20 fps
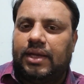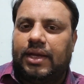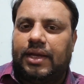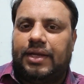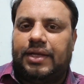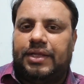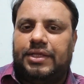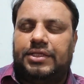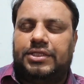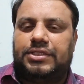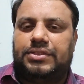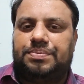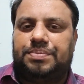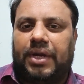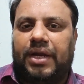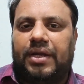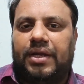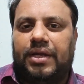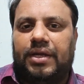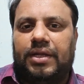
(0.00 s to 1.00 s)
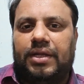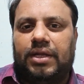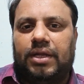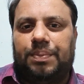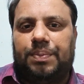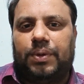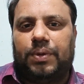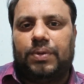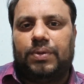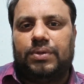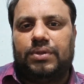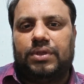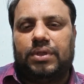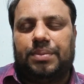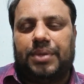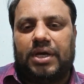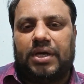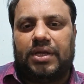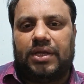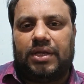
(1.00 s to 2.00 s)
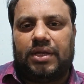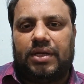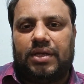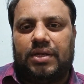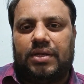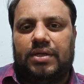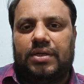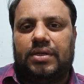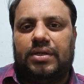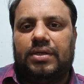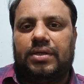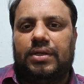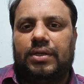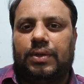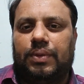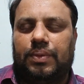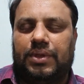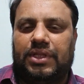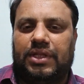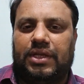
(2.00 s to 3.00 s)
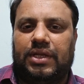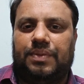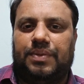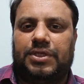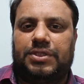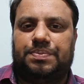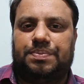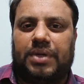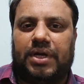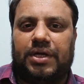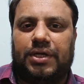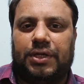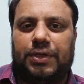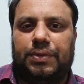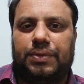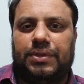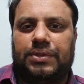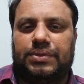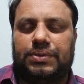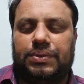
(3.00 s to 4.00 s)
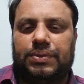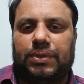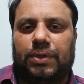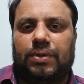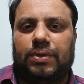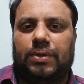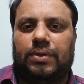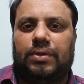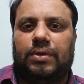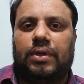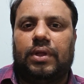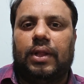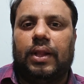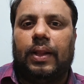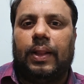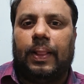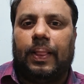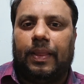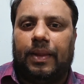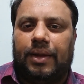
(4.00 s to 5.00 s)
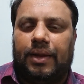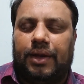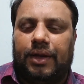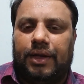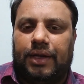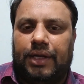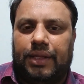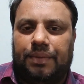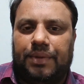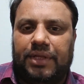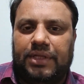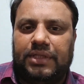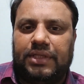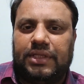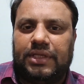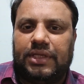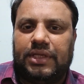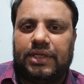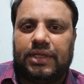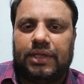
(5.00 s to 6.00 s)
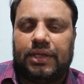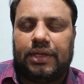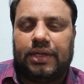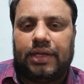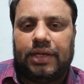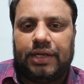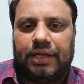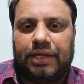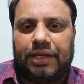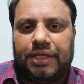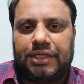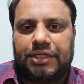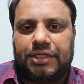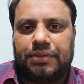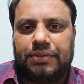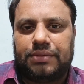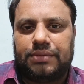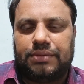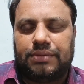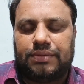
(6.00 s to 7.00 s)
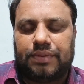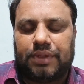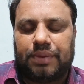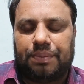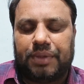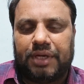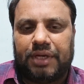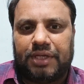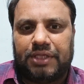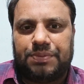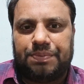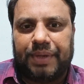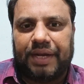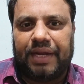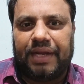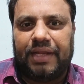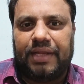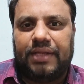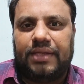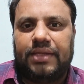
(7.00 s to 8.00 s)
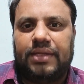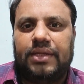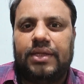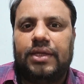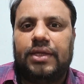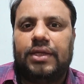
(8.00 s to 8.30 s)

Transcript: it is binding upon the buyer whether he was party to the suit or not. During the litigation, when it is pending,